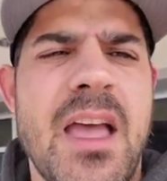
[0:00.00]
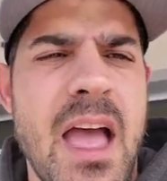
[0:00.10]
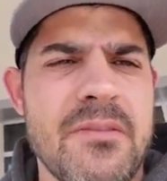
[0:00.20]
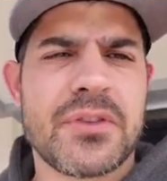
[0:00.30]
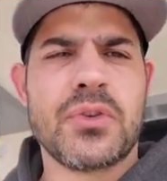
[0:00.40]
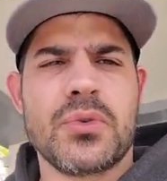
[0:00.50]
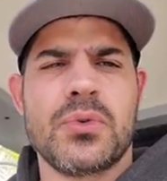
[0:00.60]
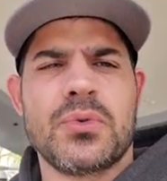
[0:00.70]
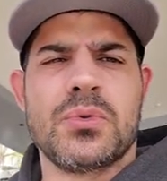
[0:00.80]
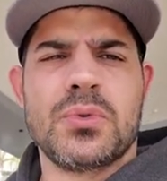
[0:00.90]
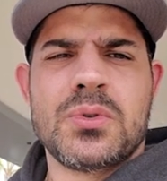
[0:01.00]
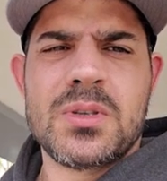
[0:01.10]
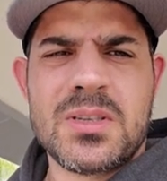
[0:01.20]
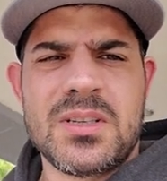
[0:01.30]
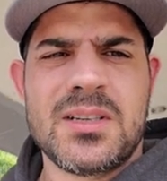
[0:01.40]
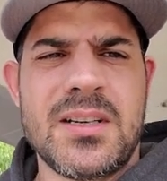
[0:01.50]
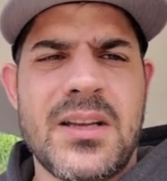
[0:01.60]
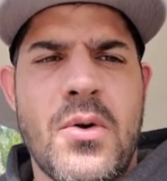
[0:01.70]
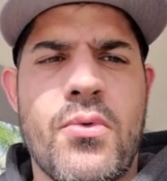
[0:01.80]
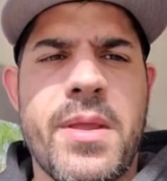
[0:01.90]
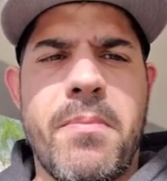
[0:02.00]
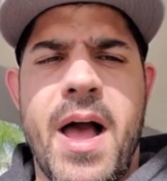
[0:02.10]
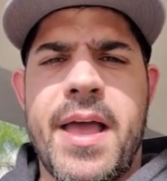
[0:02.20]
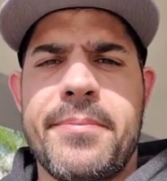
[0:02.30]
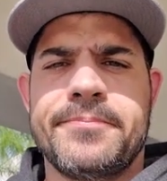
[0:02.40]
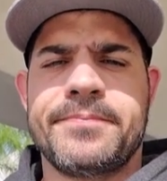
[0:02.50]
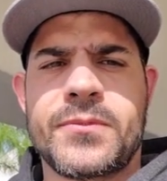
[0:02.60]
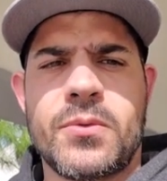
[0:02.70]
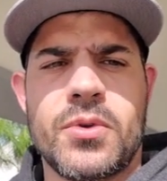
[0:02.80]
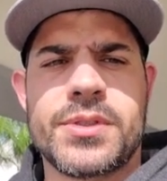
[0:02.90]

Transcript: have to rebuy. We'll